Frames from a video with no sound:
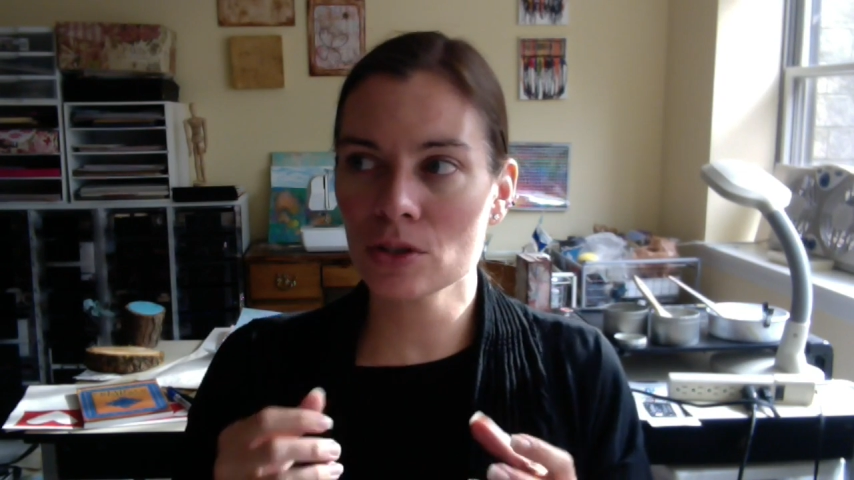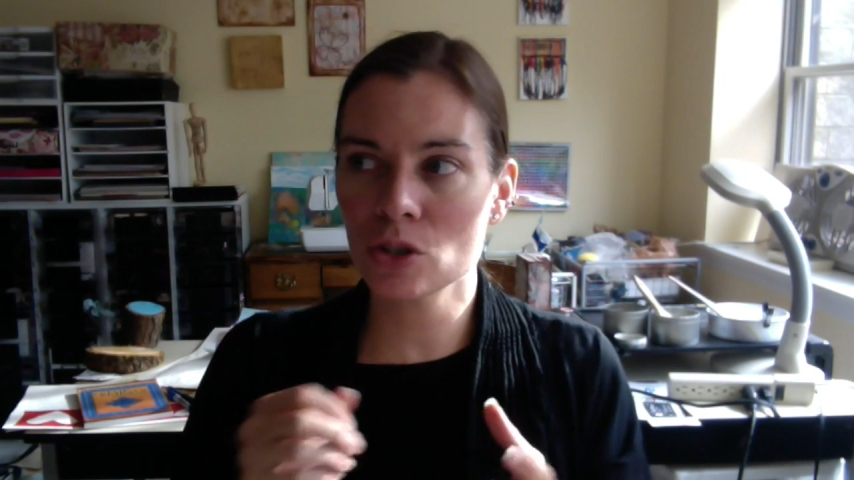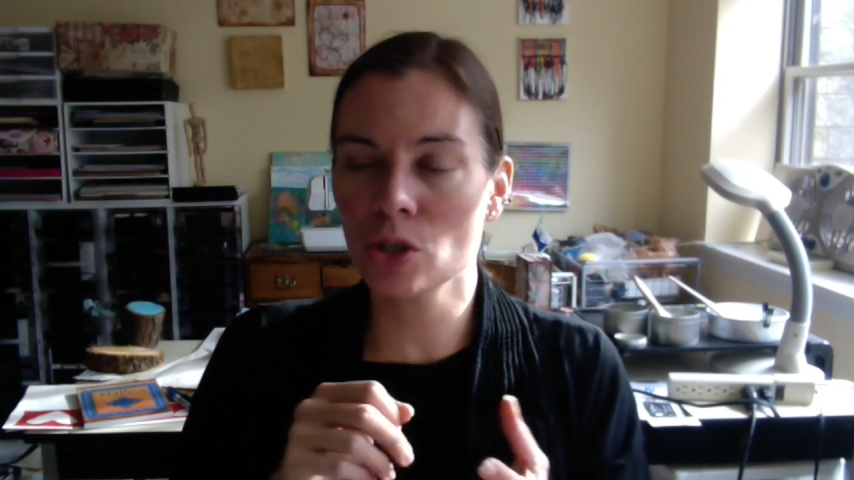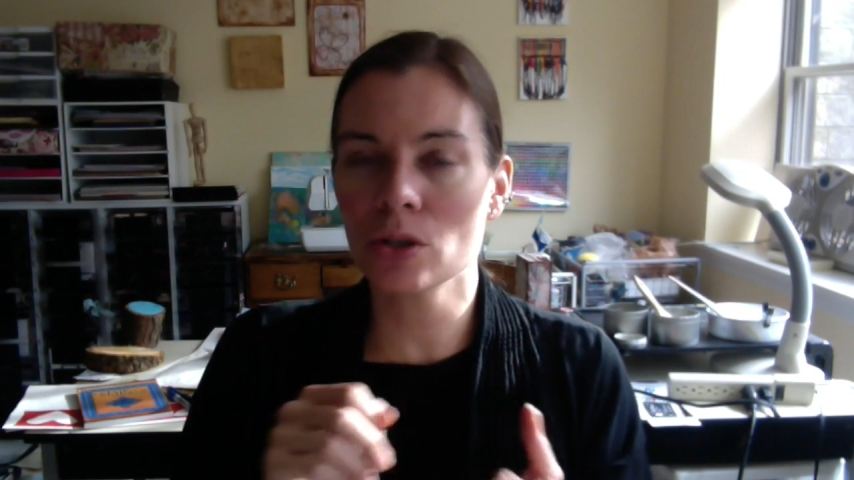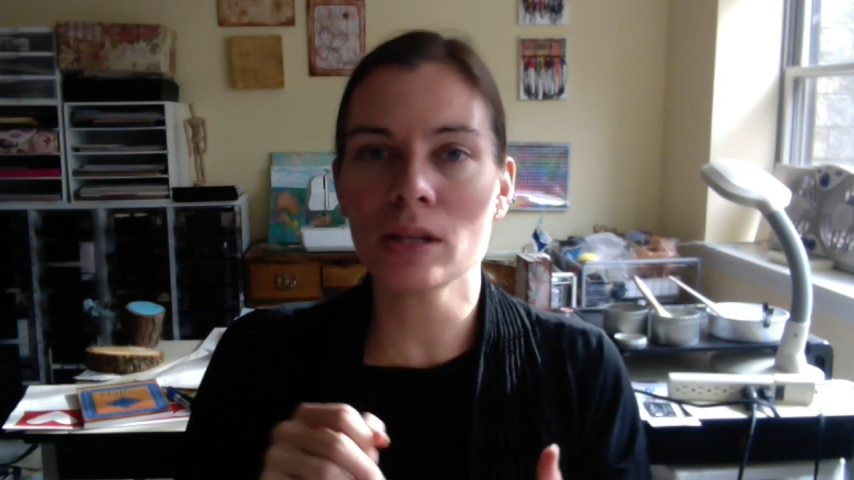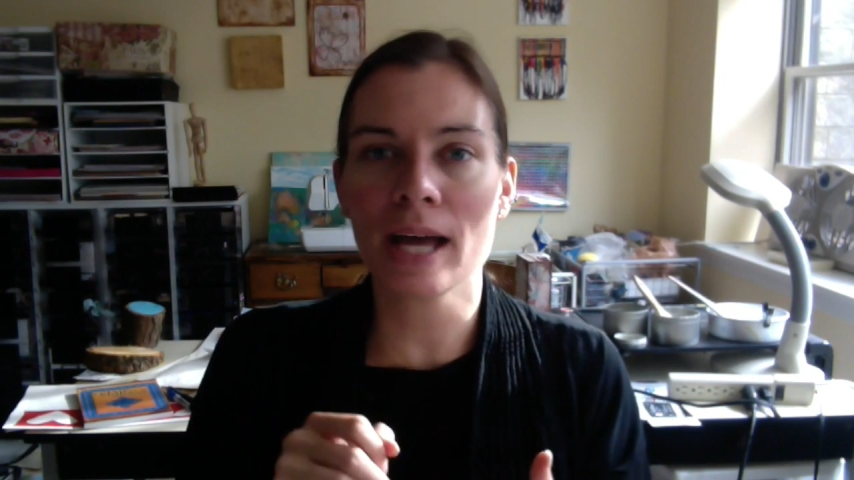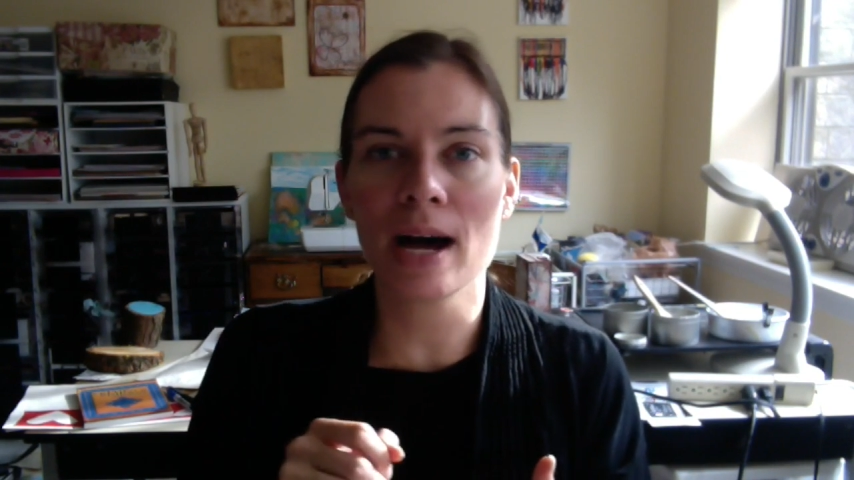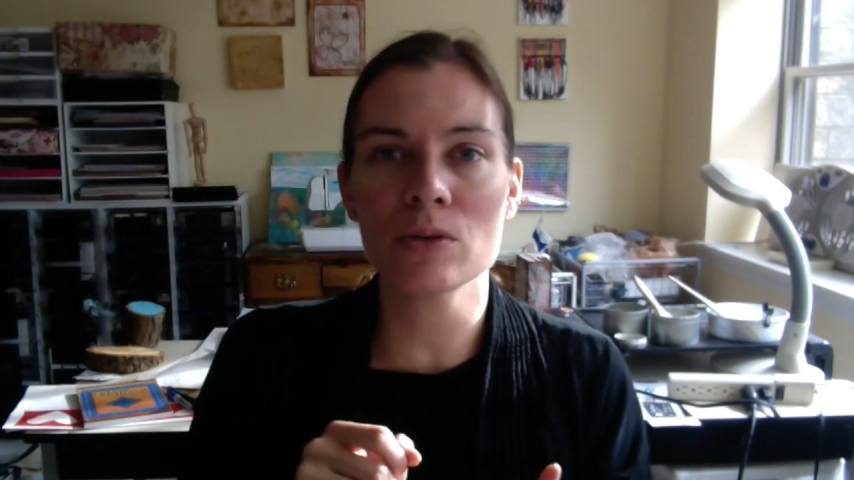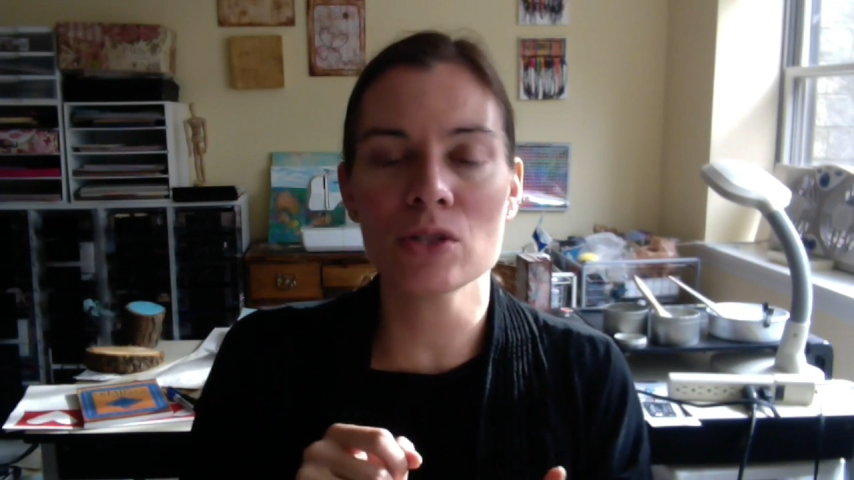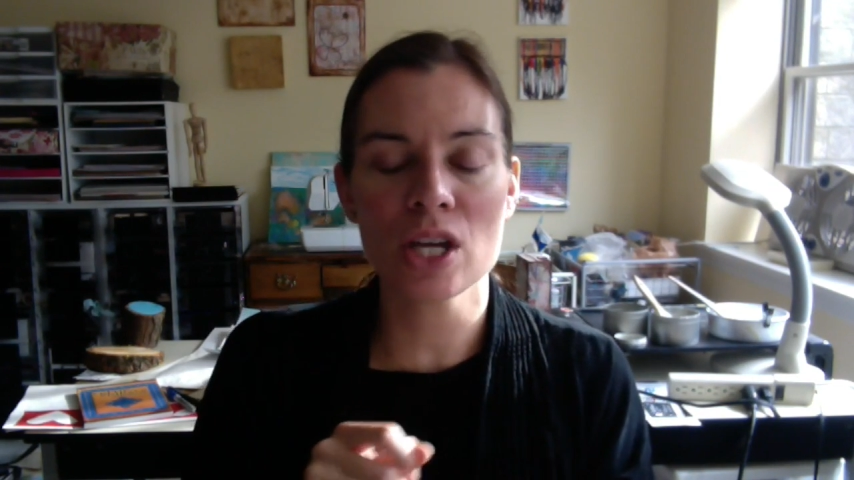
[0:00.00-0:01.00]
journal
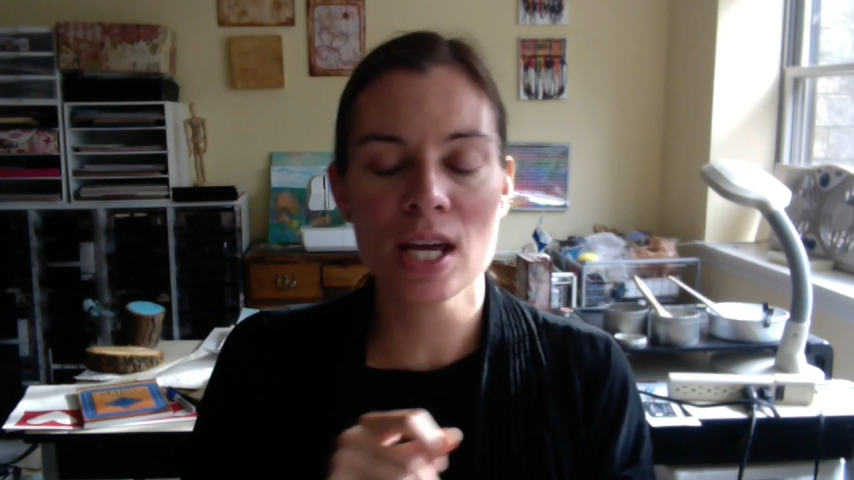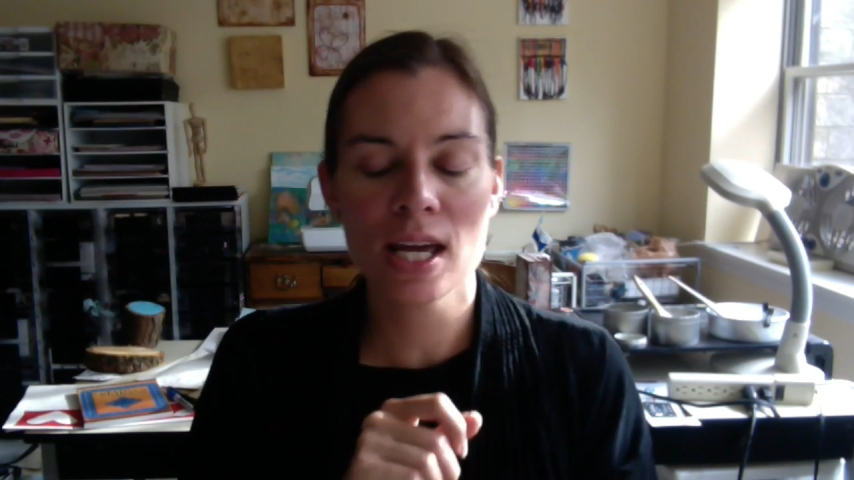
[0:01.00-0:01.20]
out